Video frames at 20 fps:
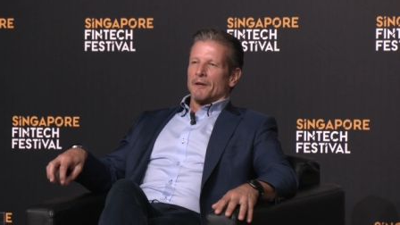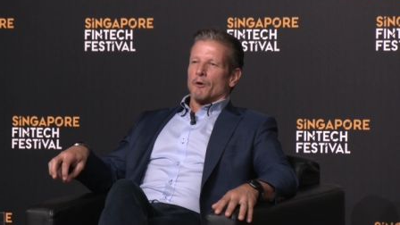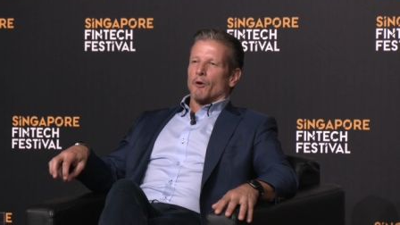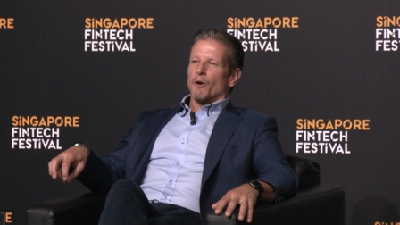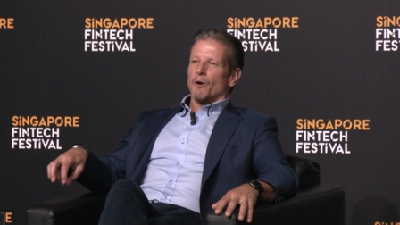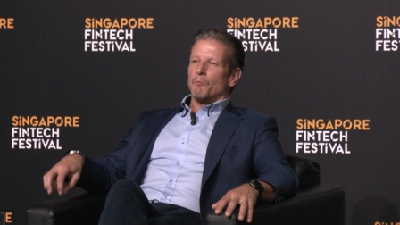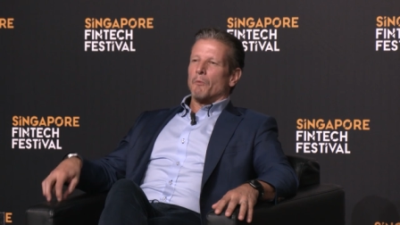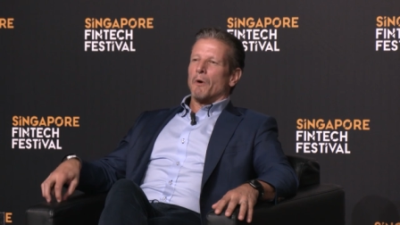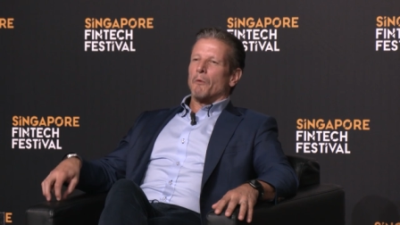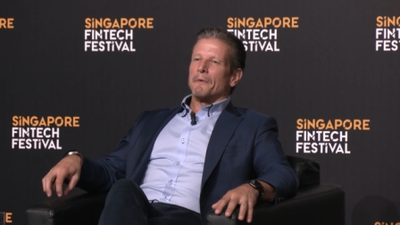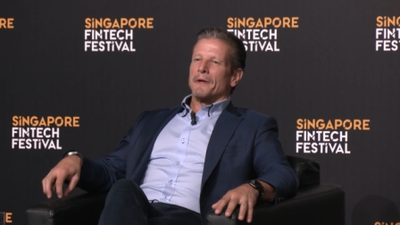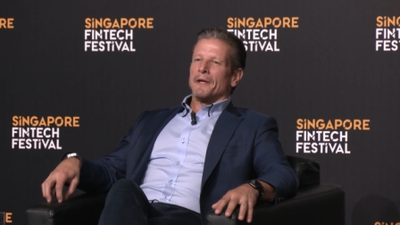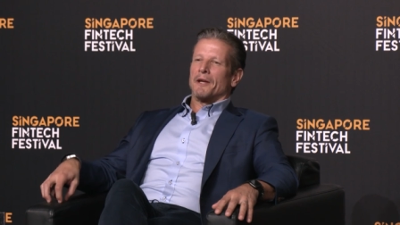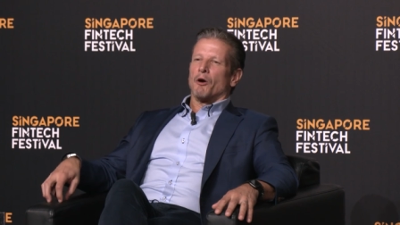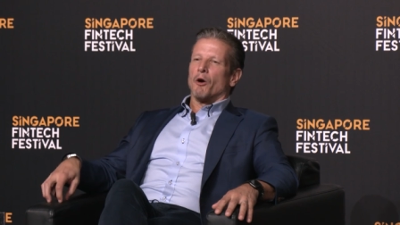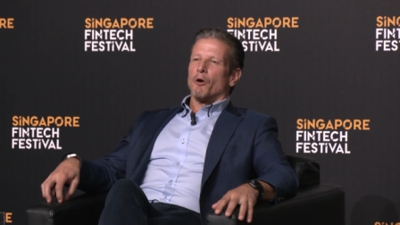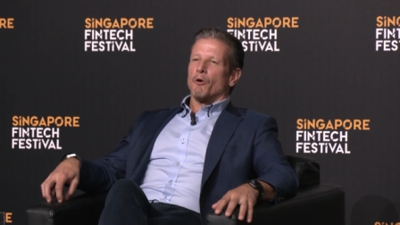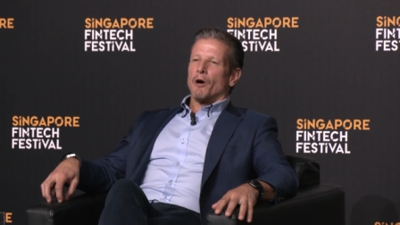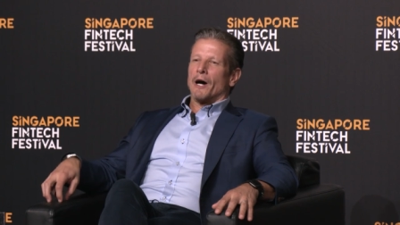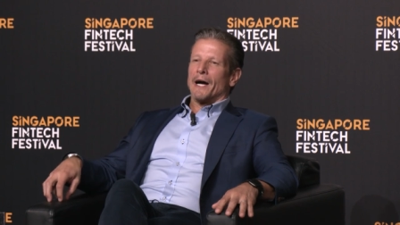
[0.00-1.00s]
on what we
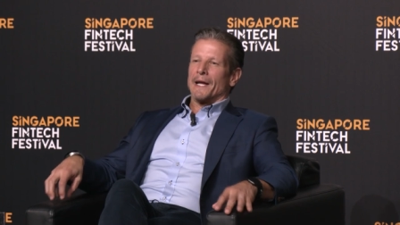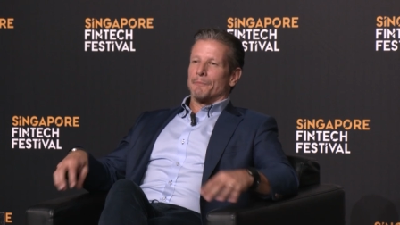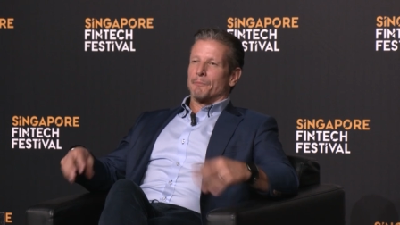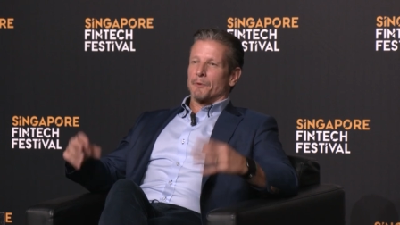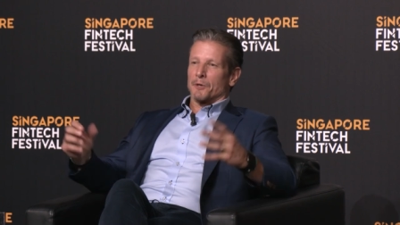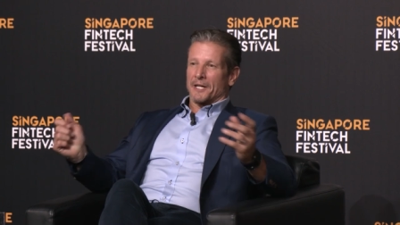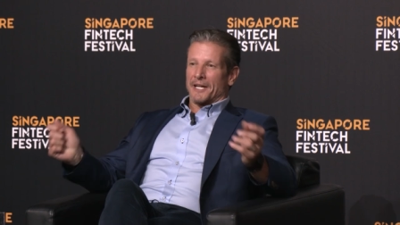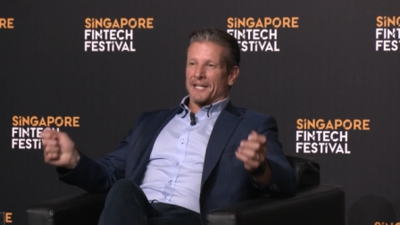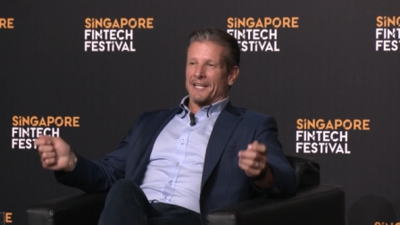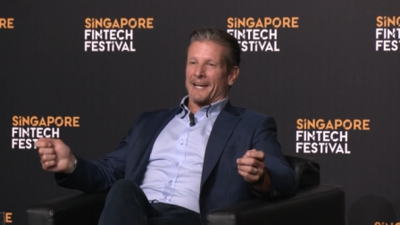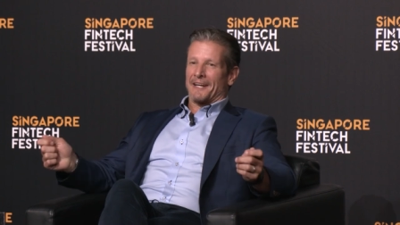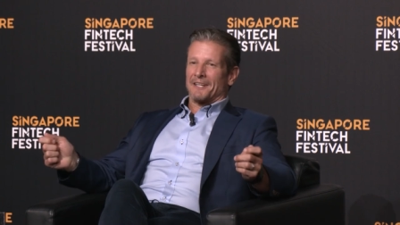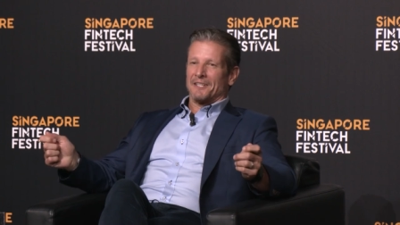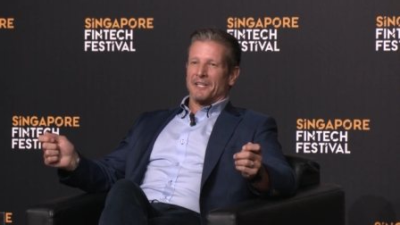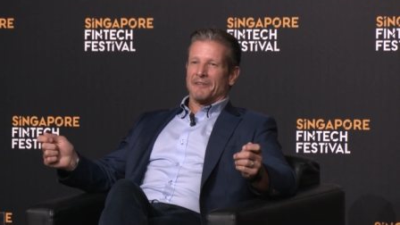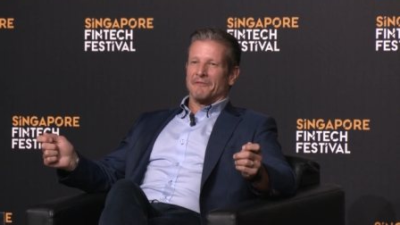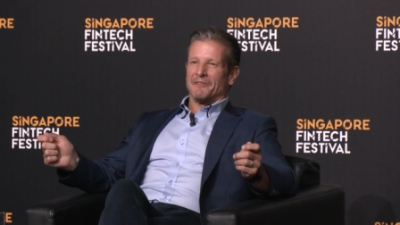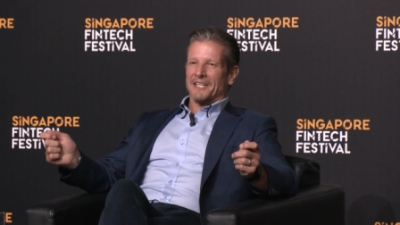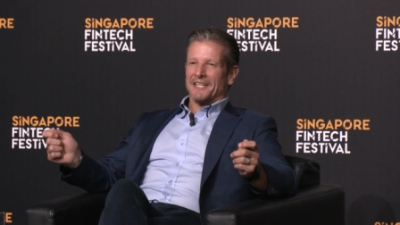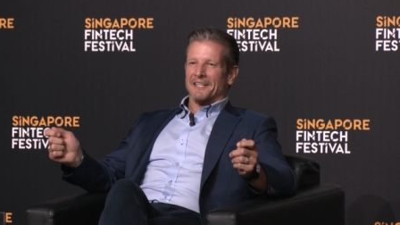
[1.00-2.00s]
call
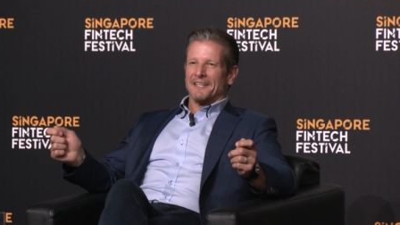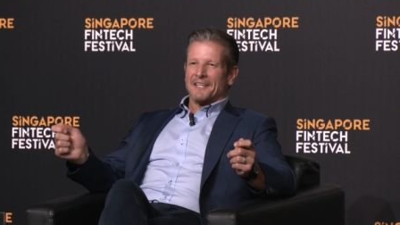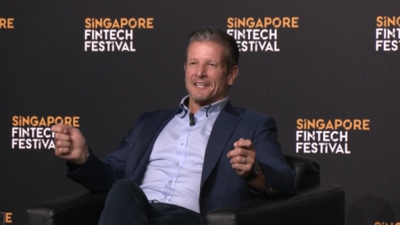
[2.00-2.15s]
hyperconnectivity,